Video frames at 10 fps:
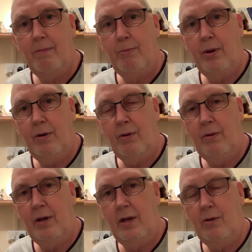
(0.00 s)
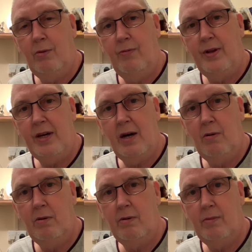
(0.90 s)
put it on a little
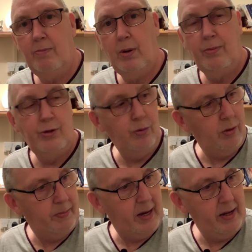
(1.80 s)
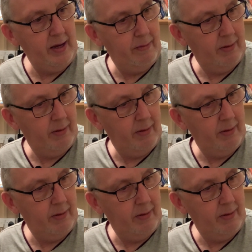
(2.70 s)
video. I'll probably talk about it